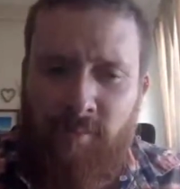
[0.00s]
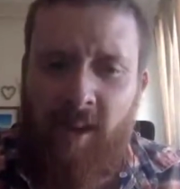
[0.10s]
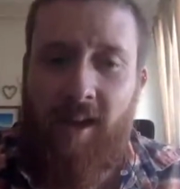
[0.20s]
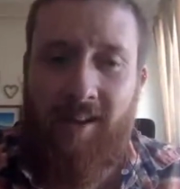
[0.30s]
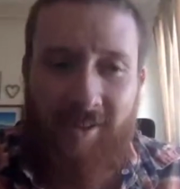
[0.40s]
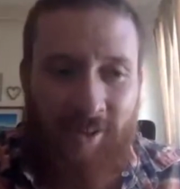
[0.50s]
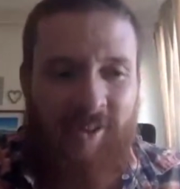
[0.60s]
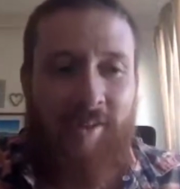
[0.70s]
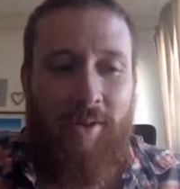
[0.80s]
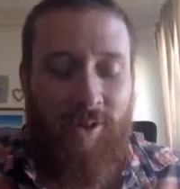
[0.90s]
Yeah, so
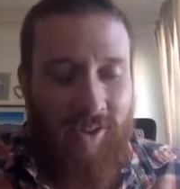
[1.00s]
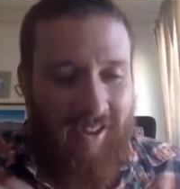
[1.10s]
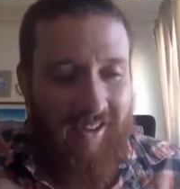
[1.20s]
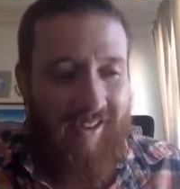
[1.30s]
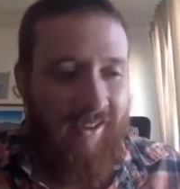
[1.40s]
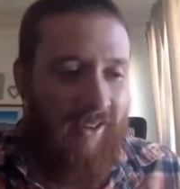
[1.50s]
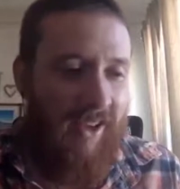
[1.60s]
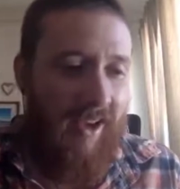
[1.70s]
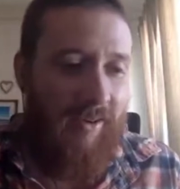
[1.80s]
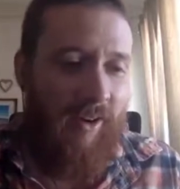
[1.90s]
there's some interesting things on
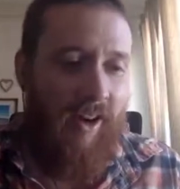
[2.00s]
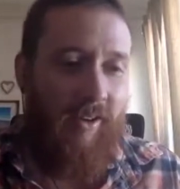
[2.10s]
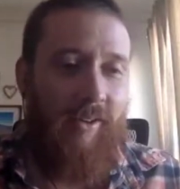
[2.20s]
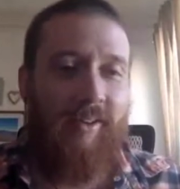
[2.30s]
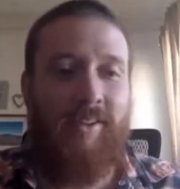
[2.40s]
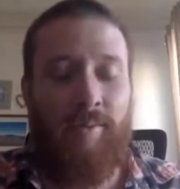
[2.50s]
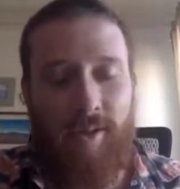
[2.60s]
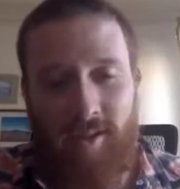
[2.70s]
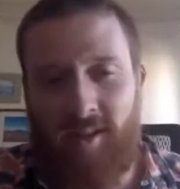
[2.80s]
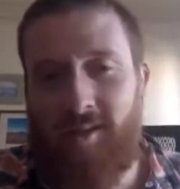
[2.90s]
that ground. There's some
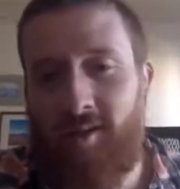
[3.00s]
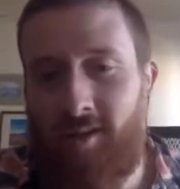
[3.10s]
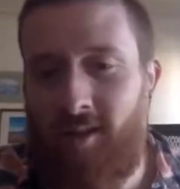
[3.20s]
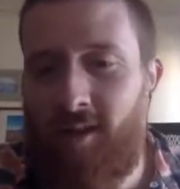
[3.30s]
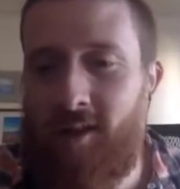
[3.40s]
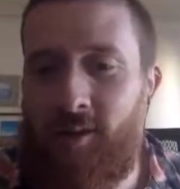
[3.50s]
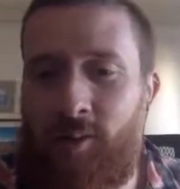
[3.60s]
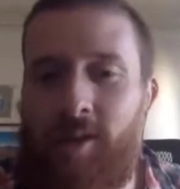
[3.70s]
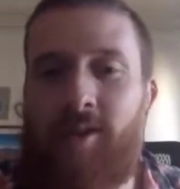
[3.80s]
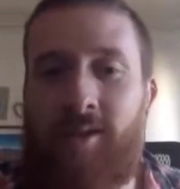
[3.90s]
interesting things on
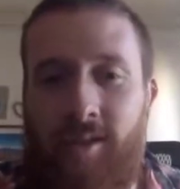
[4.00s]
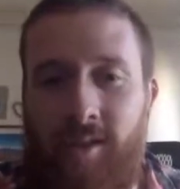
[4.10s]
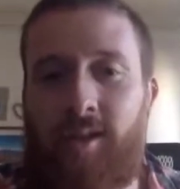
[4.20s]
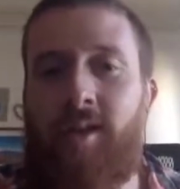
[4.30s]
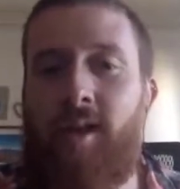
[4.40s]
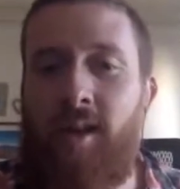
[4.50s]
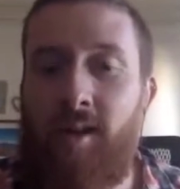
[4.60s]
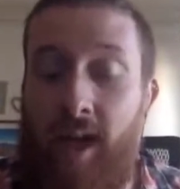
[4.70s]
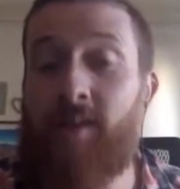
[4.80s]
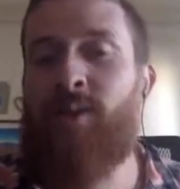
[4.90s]
questions and
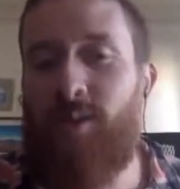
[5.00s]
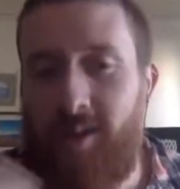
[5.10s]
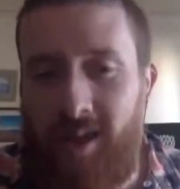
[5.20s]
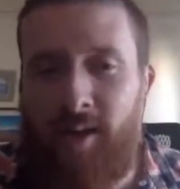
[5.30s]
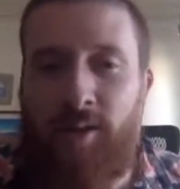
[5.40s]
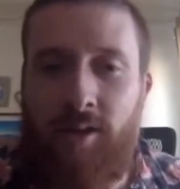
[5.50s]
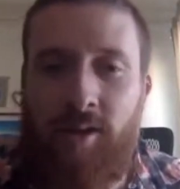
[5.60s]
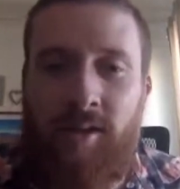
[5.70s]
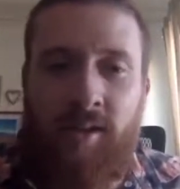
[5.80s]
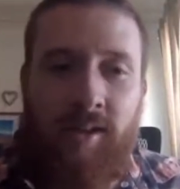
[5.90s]
answer
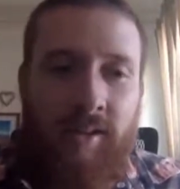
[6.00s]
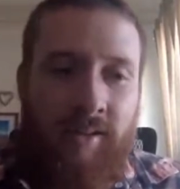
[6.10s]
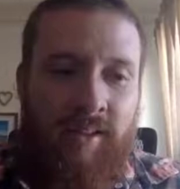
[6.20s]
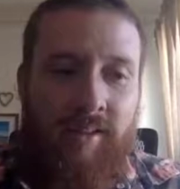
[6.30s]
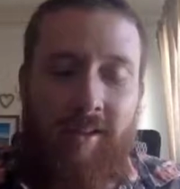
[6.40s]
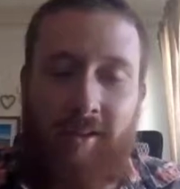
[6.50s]
detection, and then